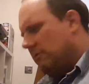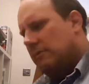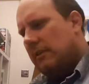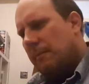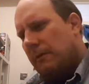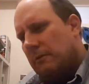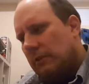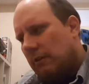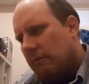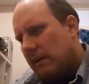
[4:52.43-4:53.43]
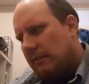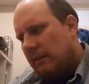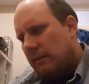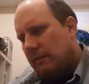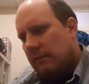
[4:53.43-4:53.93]
debut as a
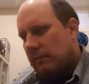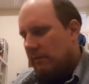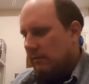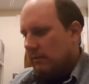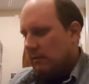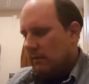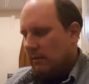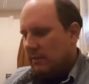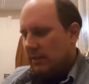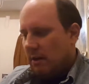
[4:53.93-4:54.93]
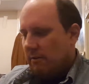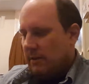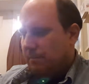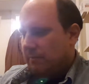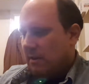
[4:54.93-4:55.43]
director? Starring
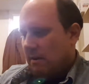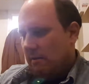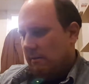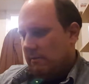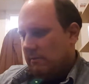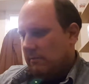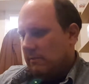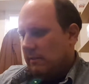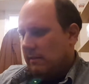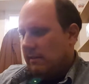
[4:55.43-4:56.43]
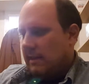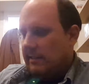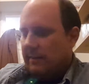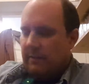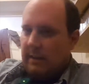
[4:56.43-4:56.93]
his bro,
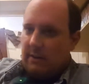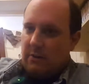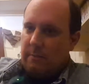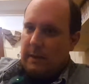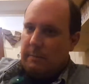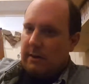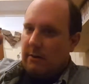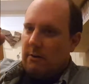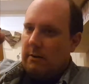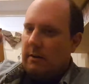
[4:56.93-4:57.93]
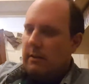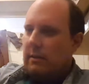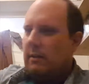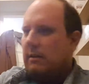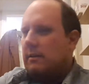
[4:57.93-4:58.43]
Casey Affleck, Gone Baby Gone.
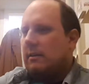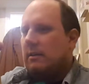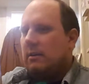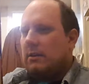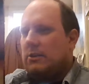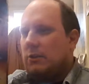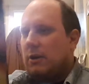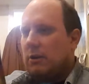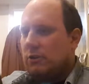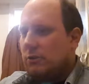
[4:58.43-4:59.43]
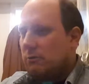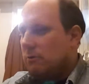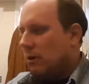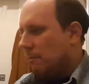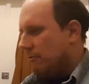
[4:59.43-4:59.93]
Psychological
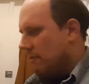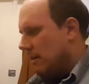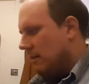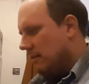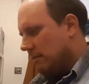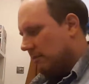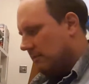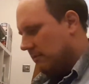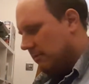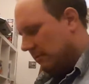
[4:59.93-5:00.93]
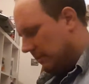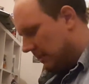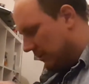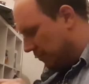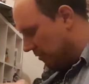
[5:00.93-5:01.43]
cop thriller.
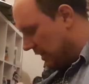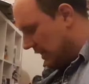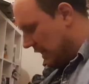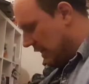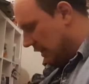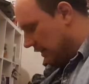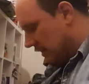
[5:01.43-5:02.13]
That was pretty neat.